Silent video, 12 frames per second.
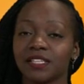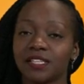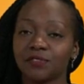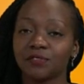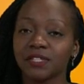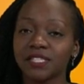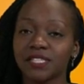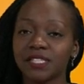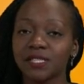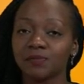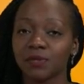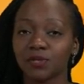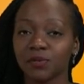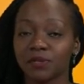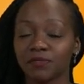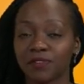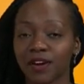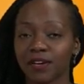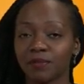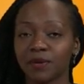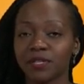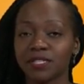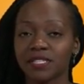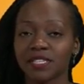differences between
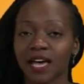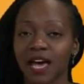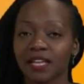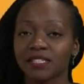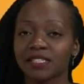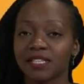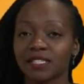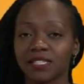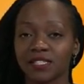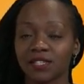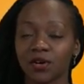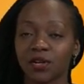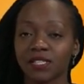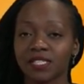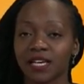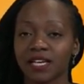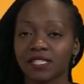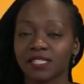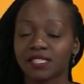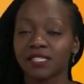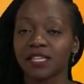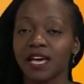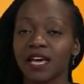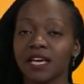variables, and statistical
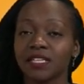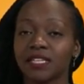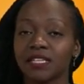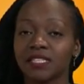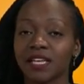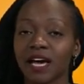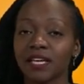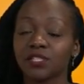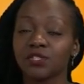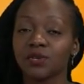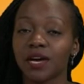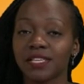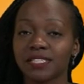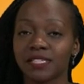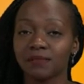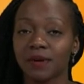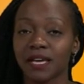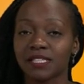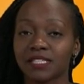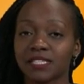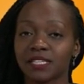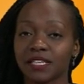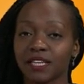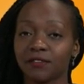tests designed to estimate the
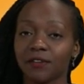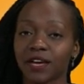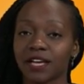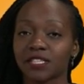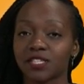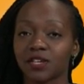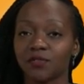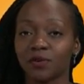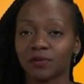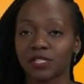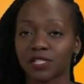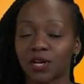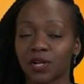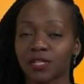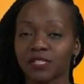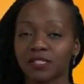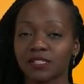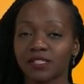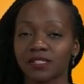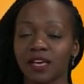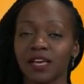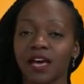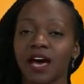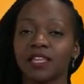significance of the results
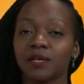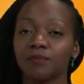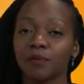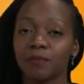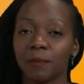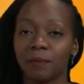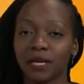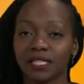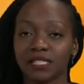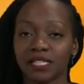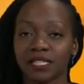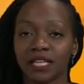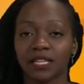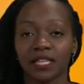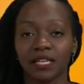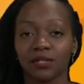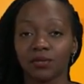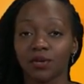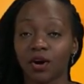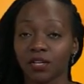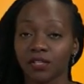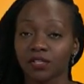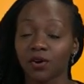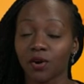and the probability that they do not
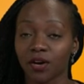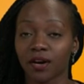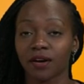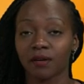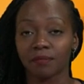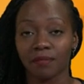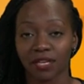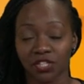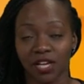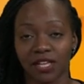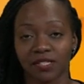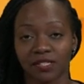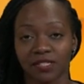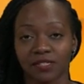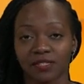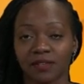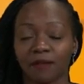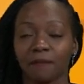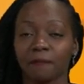occur by chance.